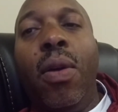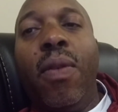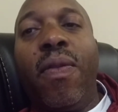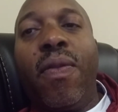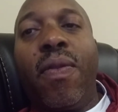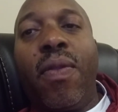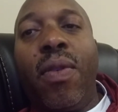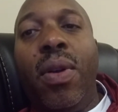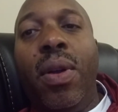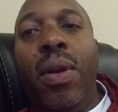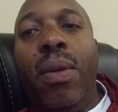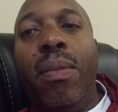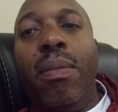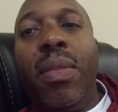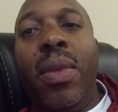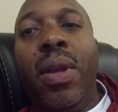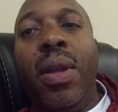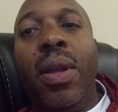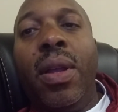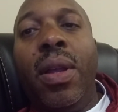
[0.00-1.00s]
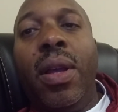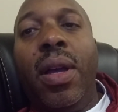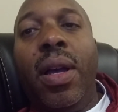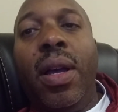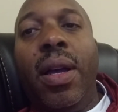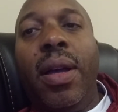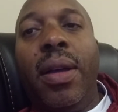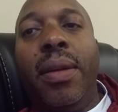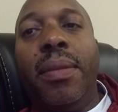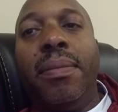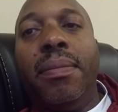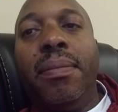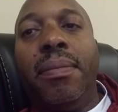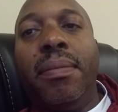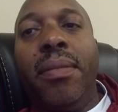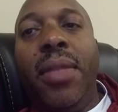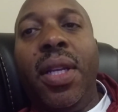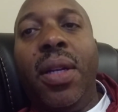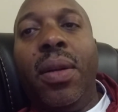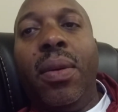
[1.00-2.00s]
from,
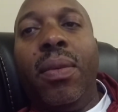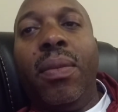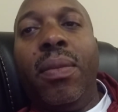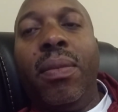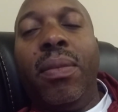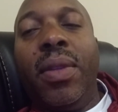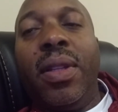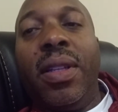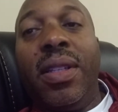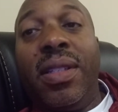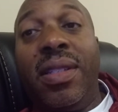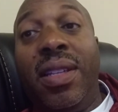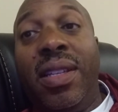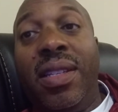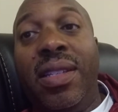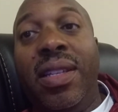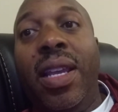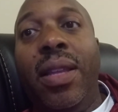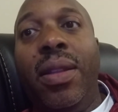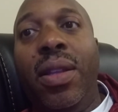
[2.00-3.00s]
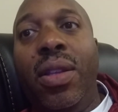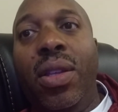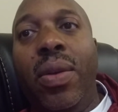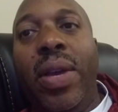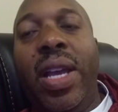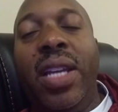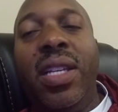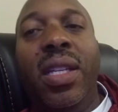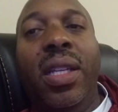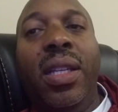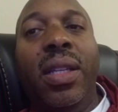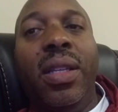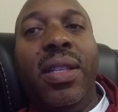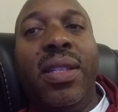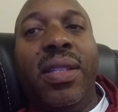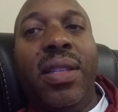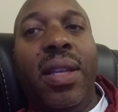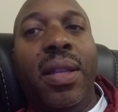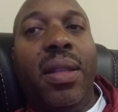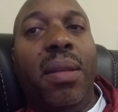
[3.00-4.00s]
to say that you actually
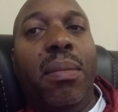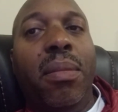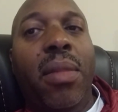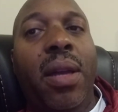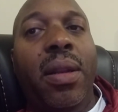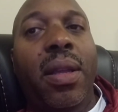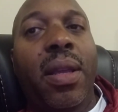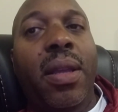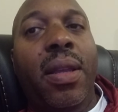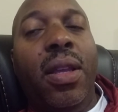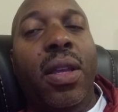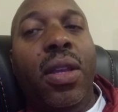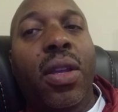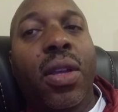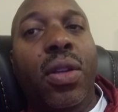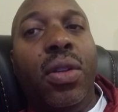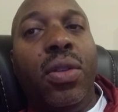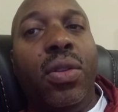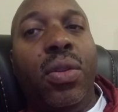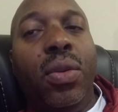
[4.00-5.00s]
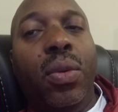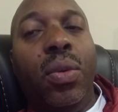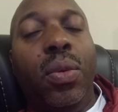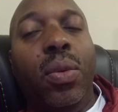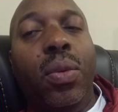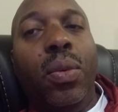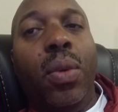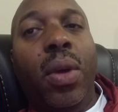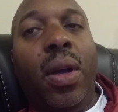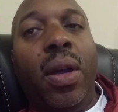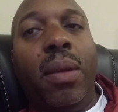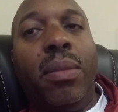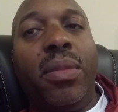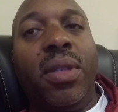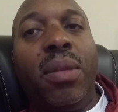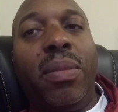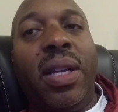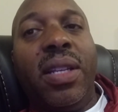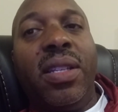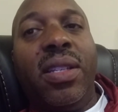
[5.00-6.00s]
sent the money to
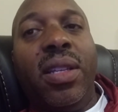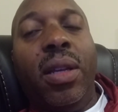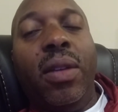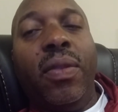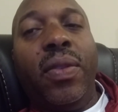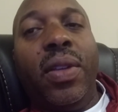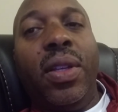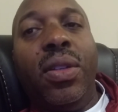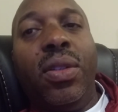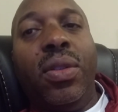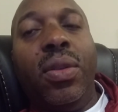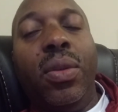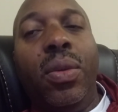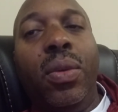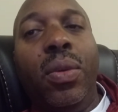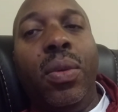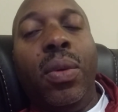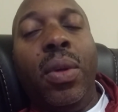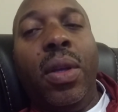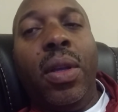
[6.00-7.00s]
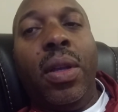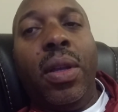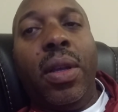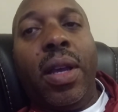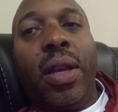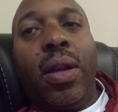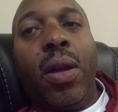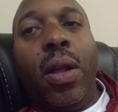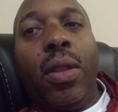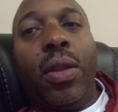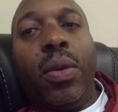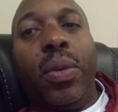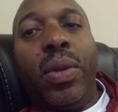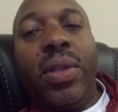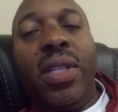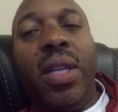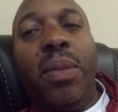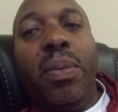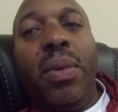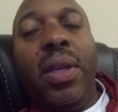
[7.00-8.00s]
myself and to, I call it the
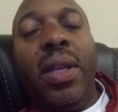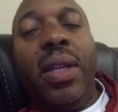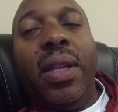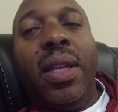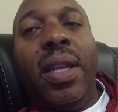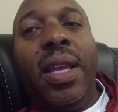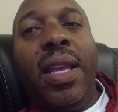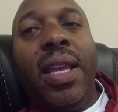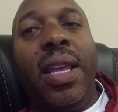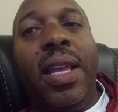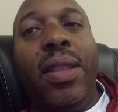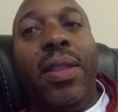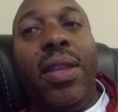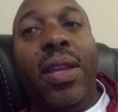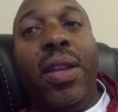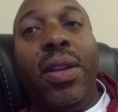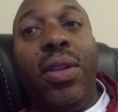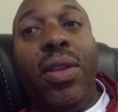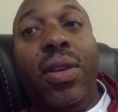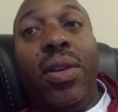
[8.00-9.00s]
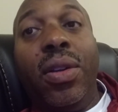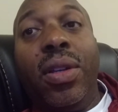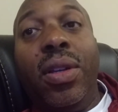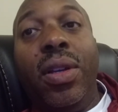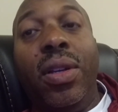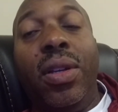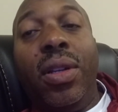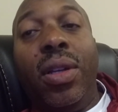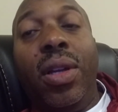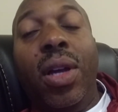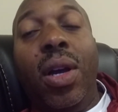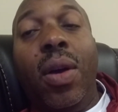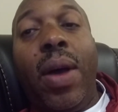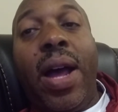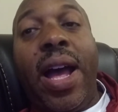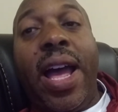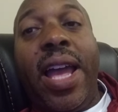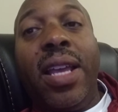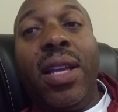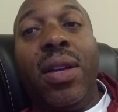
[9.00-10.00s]
recipient, then you're good to go.
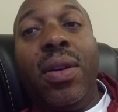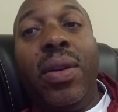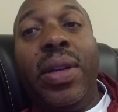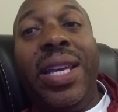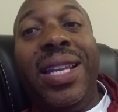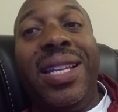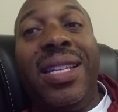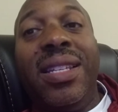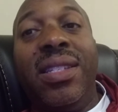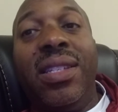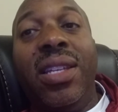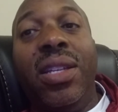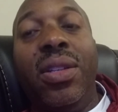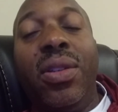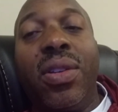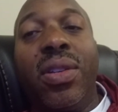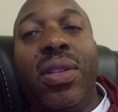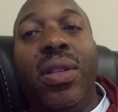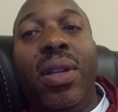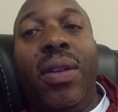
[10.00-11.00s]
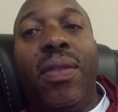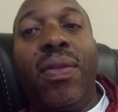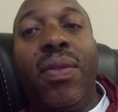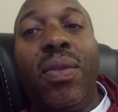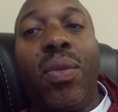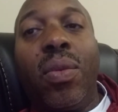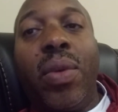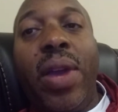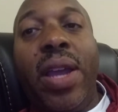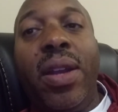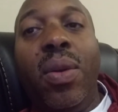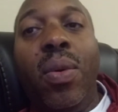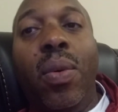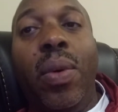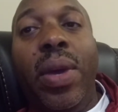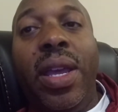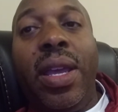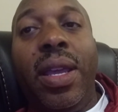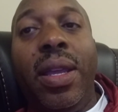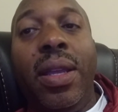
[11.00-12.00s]
I go ahead and send your stuff right
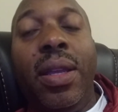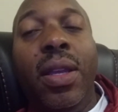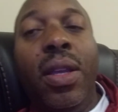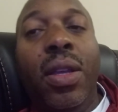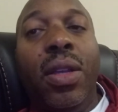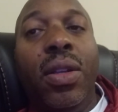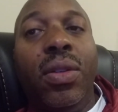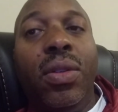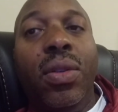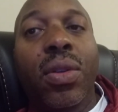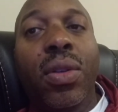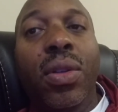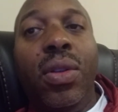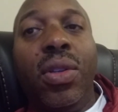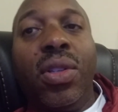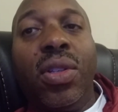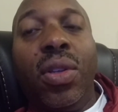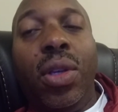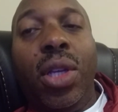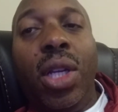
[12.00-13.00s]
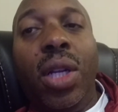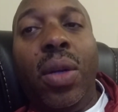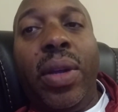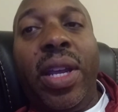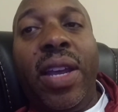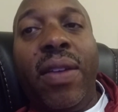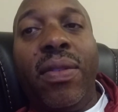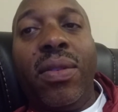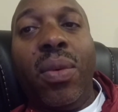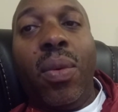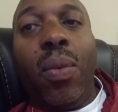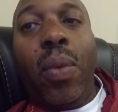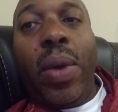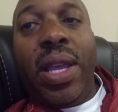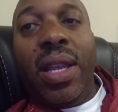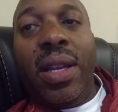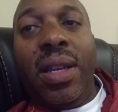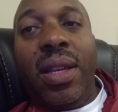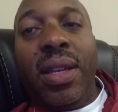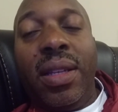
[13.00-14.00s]
away to you, so you don't have to
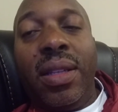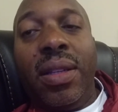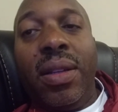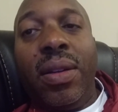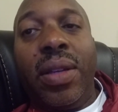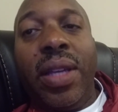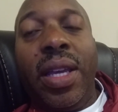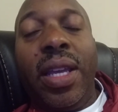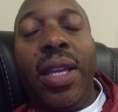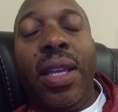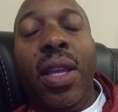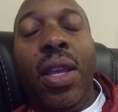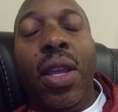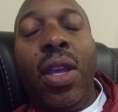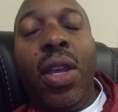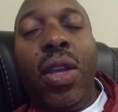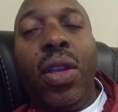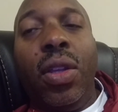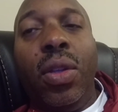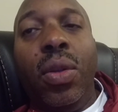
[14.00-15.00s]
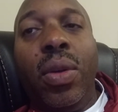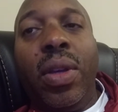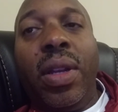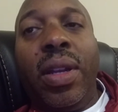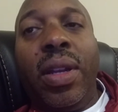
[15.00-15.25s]
wait. Okay, I've